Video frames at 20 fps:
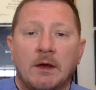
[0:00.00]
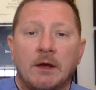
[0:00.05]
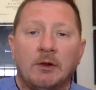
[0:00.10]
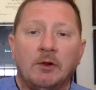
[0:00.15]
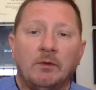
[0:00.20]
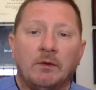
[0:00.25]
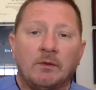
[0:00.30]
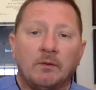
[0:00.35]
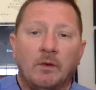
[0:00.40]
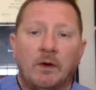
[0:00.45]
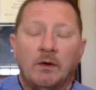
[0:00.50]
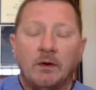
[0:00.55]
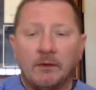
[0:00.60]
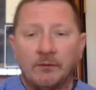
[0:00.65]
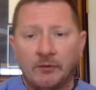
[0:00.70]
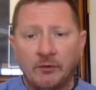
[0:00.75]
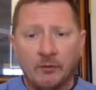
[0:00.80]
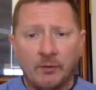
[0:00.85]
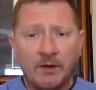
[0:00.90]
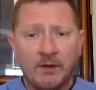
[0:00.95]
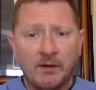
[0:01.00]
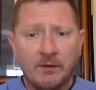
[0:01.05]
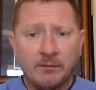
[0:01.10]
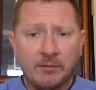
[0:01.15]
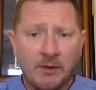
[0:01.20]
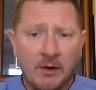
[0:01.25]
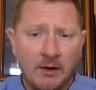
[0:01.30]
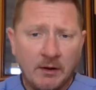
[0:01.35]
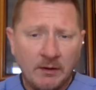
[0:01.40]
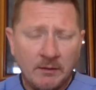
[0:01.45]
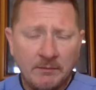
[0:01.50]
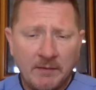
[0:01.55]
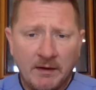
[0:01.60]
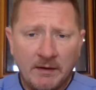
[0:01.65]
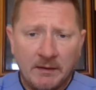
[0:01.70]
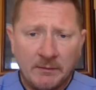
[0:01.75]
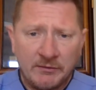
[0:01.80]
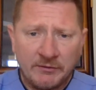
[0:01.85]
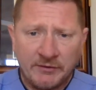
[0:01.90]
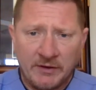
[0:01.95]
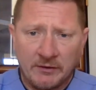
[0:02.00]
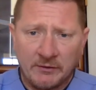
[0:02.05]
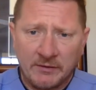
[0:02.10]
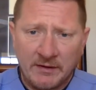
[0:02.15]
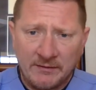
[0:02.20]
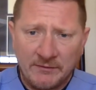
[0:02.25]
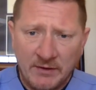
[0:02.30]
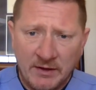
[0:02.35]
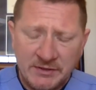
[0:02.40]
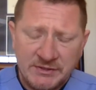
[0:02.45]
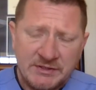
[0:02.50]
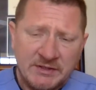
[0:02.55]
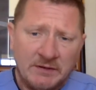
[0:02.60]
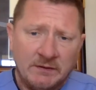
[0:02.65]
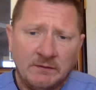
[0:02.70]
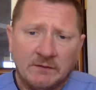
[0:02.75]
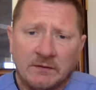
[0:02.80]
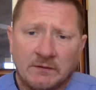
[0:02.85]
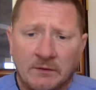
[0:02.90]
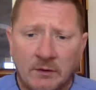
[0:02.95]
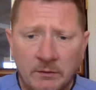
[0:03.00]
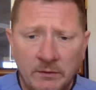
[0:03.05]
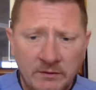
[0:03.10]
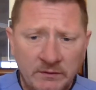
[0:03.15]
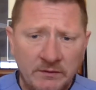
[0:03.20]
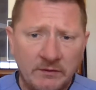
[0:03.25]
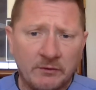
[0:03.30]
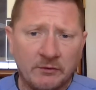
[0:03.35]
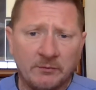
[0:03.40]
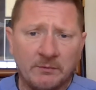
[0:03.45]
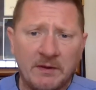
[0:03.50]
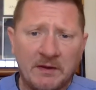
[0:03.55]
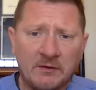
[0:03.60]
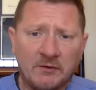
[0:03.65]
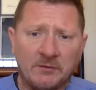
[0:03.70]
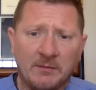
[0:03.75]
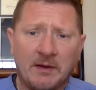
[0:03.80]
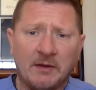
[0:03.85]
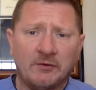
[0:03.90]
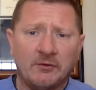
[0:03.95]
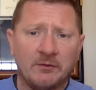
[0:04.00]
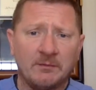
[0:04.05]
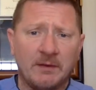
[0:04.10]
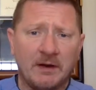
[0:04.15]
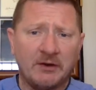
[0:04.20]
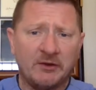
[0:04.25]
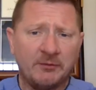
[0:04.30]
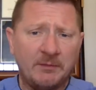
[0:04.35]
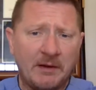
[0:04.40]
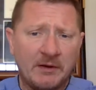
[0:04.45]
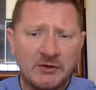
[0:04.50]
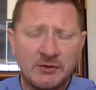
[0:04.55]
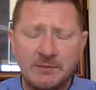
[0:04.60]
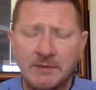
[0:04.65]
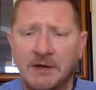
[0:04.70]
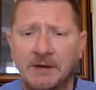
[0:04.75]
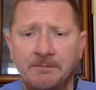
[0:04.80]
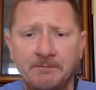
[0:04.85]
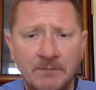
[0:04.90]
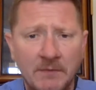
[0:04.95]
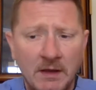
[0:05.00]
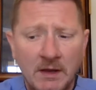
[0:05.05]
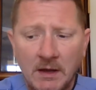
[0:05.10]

Hello and welcome to the weekly blog. My name is Dr. David Hutchings. As always, these are being sponsored by SpectrumMed.